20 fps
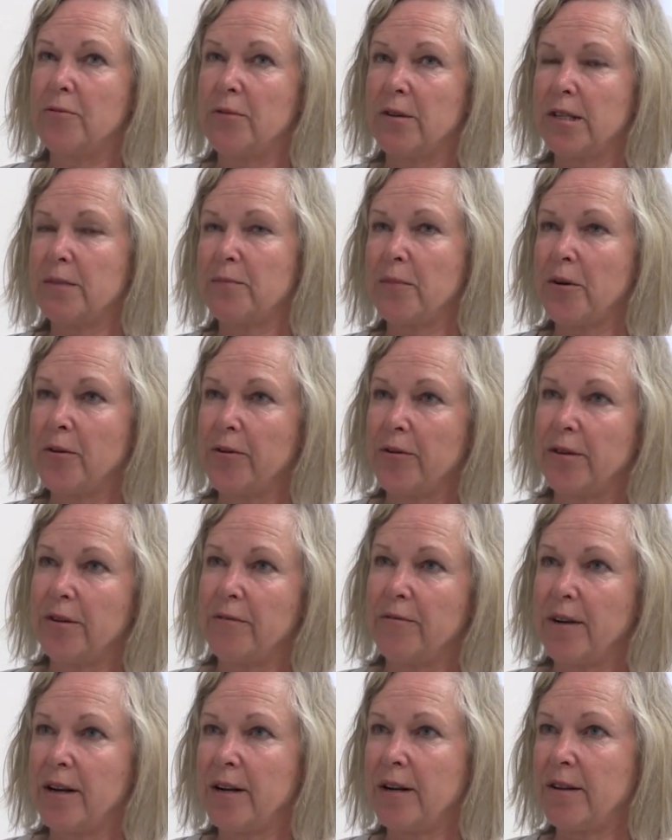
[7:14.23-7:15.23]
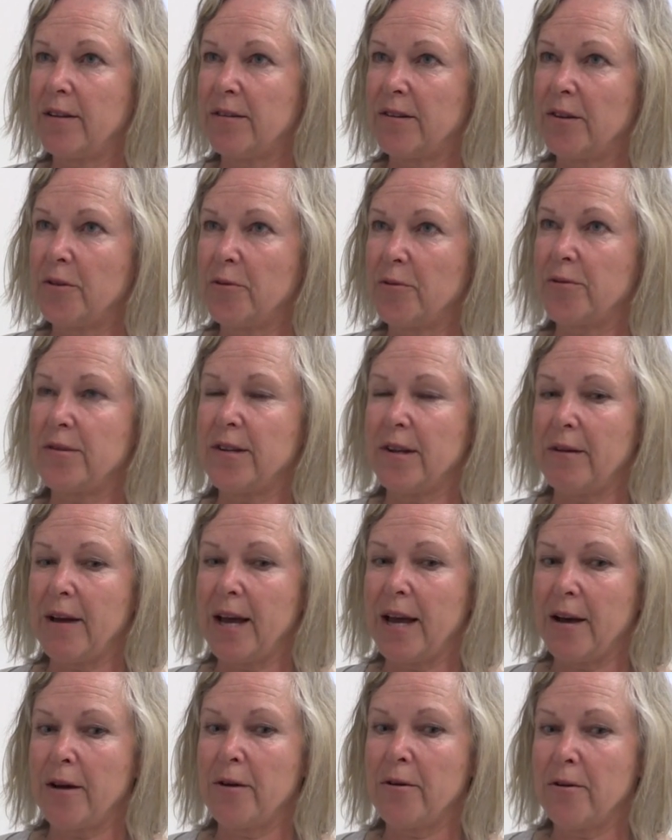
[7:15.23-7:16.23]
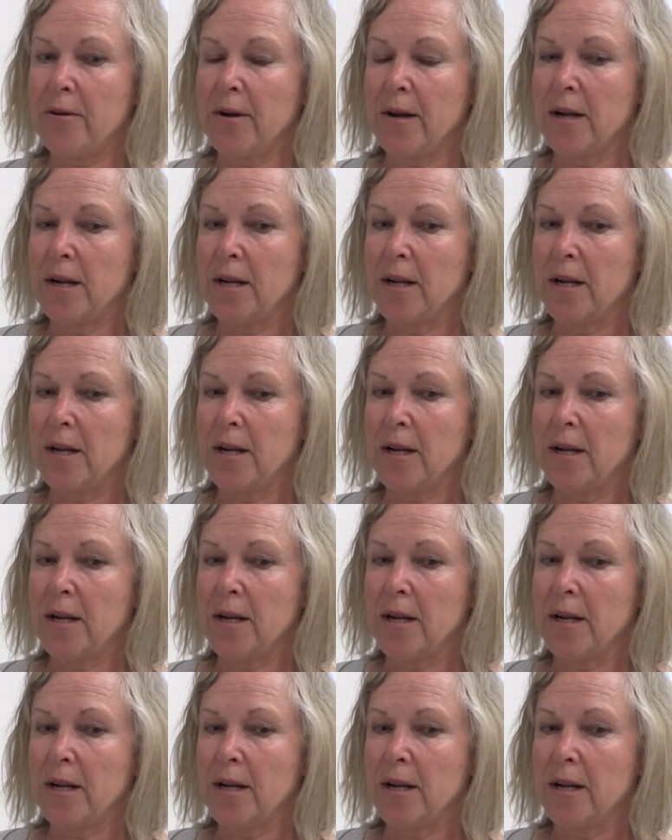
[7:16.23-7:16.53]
respond to Venice, and also how